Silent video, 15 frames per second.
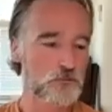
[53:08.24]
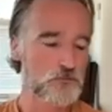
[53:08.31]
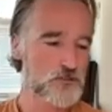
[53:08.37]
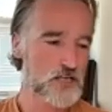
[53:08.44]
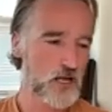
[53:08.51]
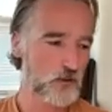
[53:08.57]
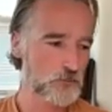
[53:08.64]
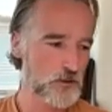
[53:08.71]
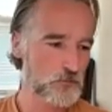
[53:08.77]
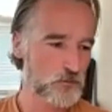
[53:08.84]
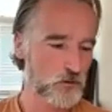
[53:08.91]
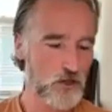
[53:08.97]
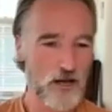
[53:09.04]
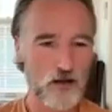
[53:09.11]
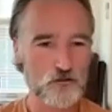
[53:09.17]
tell
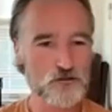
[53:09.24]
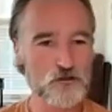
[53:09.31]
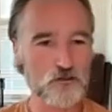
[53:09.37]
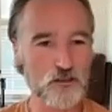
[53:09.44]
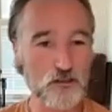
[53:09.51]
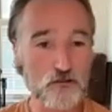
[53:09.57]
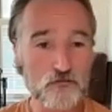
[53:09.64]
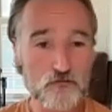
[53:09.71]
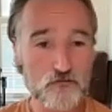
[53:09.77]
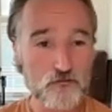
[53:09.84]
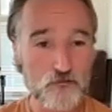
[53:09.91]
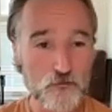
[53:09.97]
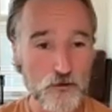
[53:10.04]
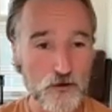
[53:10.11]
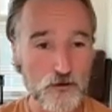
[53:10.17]
people how to live?
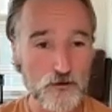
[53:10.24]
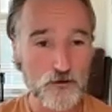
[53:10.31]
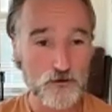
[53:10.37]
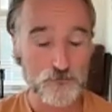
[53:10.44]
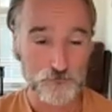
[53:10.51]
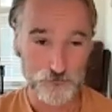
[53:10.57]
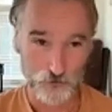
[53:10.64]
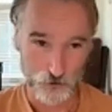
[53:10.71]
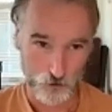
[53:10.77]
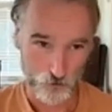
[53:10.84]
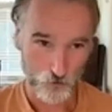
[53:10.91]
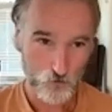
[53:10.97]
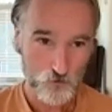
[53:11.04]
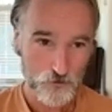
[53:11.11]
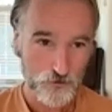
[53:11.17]

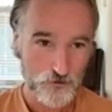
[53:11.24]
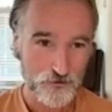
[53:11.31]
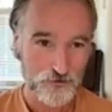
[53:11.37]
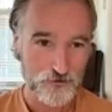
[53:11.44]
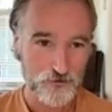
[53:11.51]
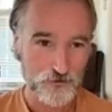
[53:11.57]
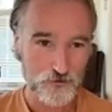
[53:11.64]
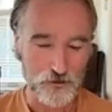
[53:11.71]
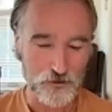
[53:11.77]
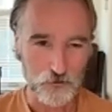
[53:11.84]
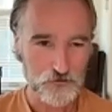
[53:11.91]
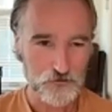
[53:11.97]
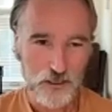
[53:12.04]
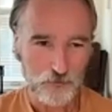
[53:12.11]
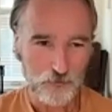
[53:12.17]
No. We
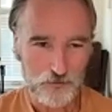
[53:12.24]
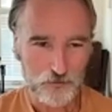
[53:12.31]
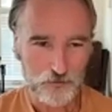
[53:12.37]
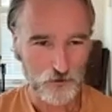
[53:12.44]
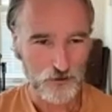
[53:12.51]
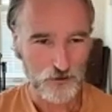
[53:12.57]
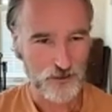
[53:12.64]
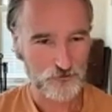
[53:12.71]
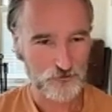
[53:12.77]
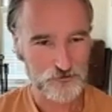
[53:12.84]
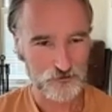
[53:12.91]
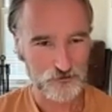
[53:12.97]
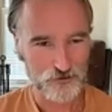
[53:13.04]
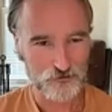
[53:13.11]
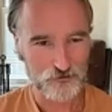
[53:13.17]
don't tell people how
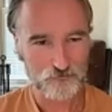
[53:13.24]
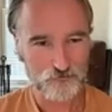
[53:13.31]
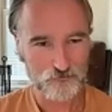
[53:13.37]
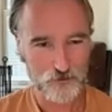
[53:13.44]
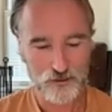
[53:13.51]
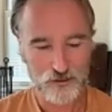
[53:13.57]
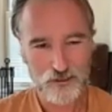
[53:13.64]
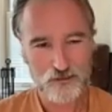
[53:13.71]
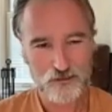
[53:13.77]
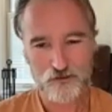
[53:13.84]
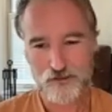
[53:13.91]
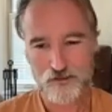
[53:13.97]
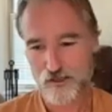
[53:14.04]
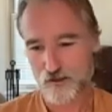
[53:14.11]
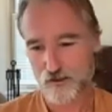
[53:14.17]
to live. We can't
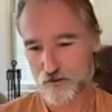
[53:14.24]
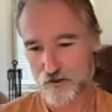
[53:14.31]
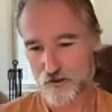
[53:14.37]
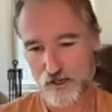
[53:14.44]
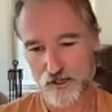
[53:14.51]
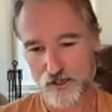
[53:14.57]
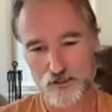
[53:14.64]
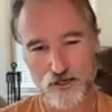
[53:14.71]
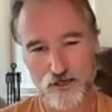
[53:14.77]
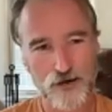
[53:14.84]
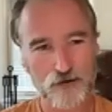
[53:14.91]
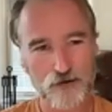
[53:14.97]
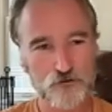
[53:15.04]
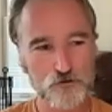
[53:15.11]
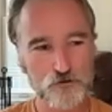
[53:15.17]
even tell you, hey, you
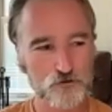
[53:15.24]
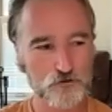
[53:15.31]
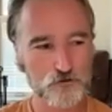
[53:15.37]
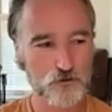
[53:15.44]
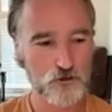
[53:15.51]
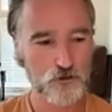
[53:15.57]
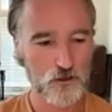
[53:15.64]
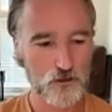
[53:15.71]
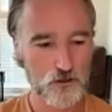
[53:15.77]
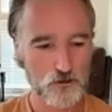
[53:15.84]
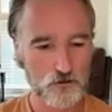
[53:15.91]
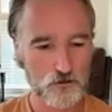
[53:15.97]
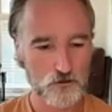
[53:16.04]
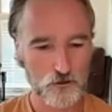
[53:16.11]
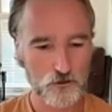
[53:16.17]
have to
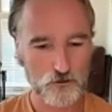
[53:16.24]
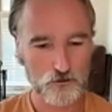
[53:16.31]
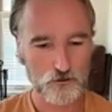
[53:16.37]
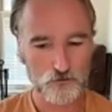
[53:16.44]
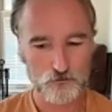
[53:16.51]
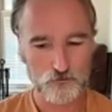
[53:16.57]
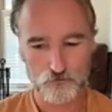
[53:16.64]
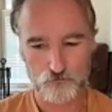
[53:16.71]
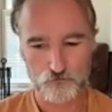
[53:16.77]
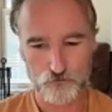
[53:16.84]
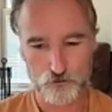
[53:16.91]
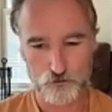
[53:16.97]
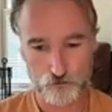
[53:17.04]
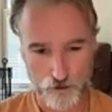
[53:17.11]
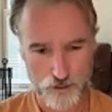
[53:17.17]

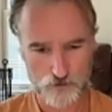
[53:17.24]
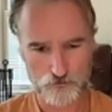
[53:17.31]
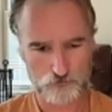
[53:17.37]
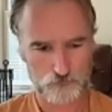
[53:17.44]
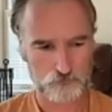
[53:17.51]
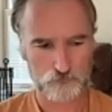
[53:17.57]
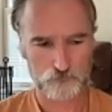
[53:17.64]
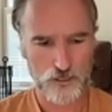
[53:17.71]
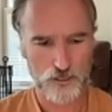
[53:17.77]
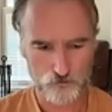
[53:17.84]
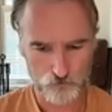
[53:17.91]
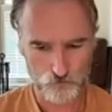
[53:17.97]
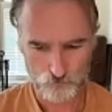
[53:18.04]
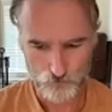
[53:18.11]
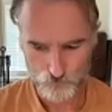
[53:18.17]
train
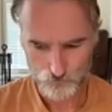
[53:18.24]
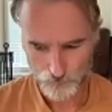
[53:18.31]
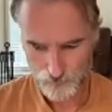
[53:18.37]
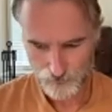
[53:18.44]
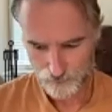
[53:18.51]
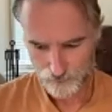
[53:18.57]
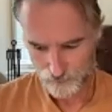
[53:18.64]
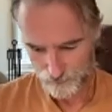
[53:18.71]
natural movement.